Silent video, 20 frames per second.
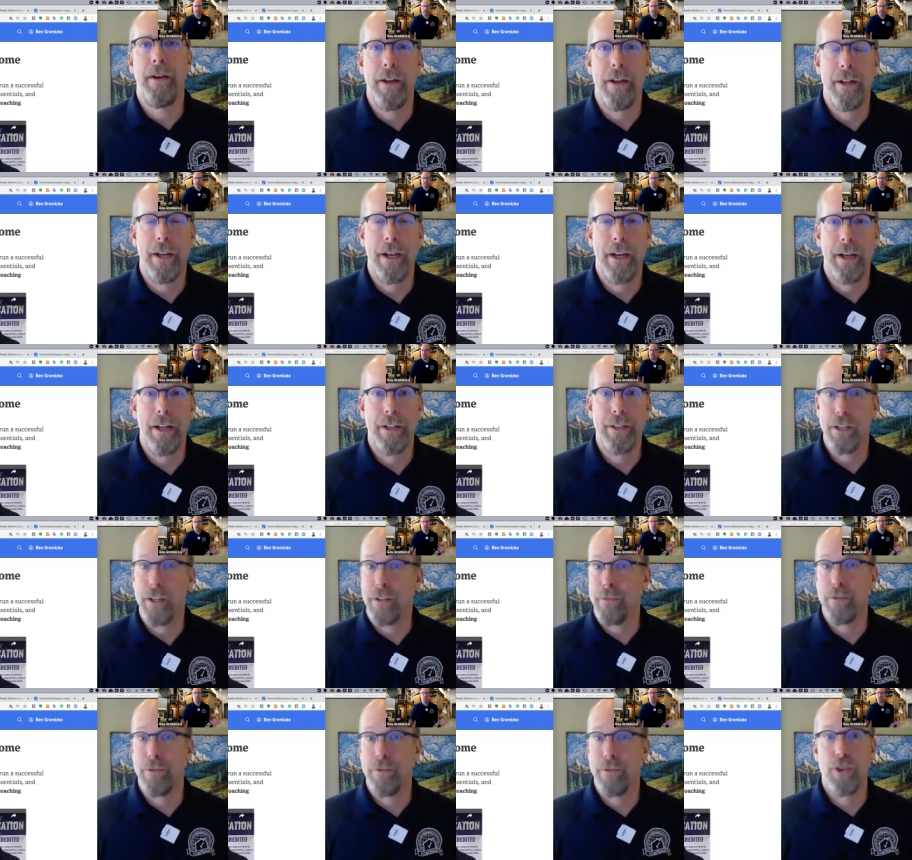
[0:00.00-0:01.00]
It's a
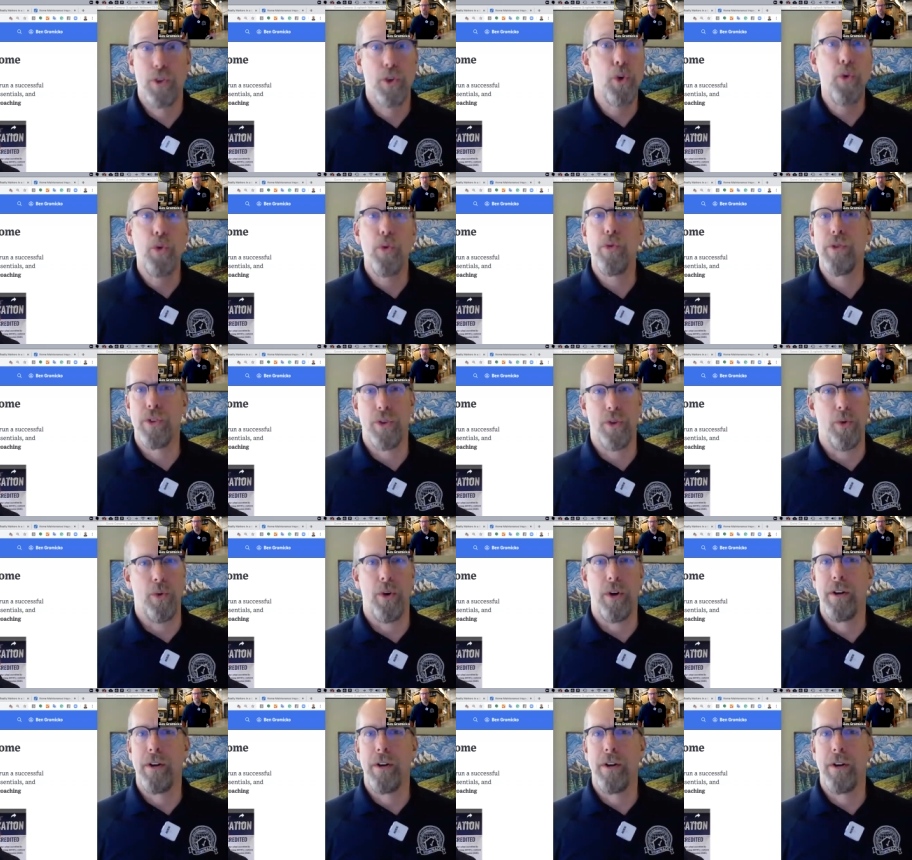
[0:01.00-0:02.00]
tool store,
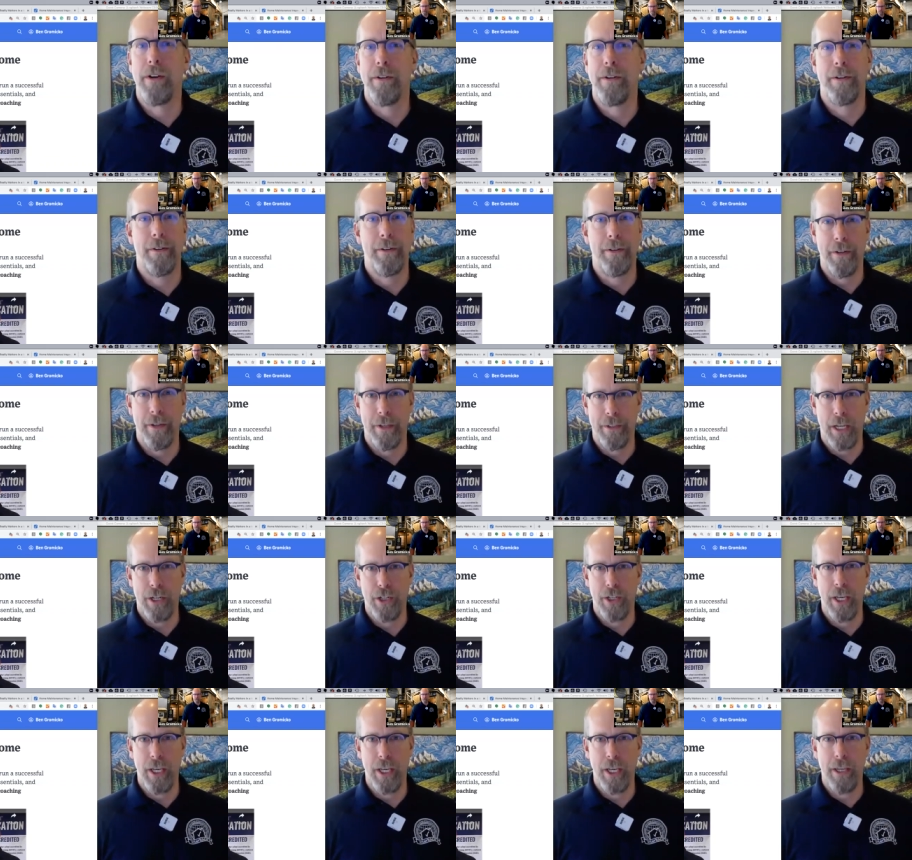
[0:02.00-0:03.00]
essentially,
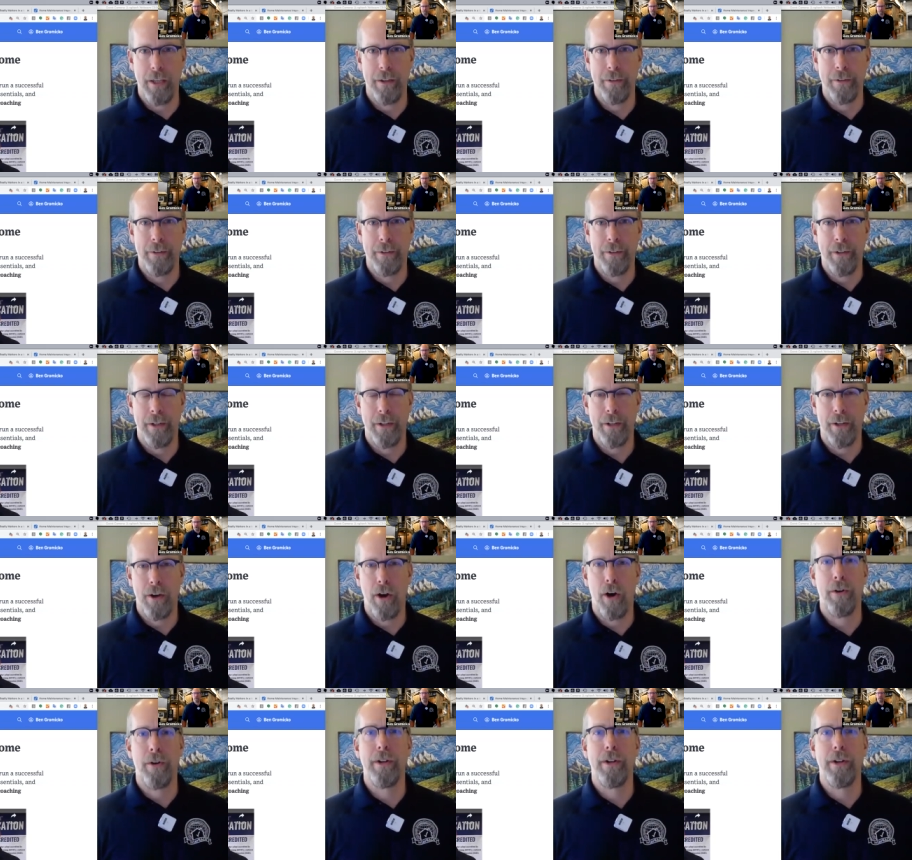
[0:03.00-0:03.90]
called